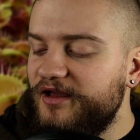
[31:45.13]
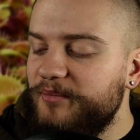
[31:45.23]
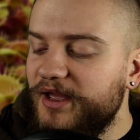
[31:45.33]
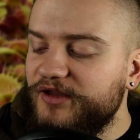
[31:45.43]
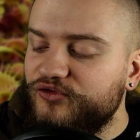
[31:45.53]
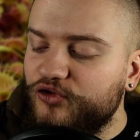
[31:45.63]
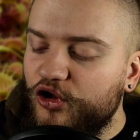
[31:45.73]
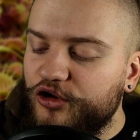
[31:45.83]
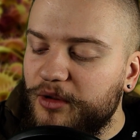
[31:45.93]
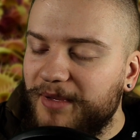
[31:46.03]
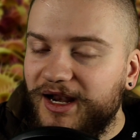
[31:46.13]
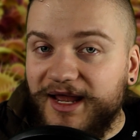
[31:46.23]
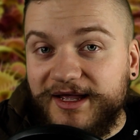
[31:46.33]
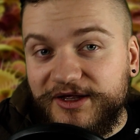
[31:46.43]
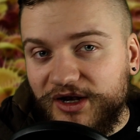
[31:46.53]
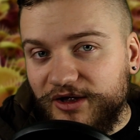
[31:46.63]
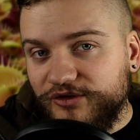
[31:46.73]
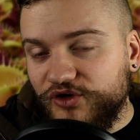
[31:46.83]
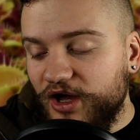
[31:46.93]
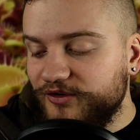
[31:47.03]
based on molecular
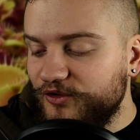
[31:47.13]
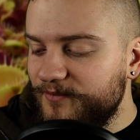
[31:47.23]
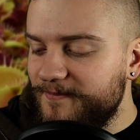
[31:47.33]
data.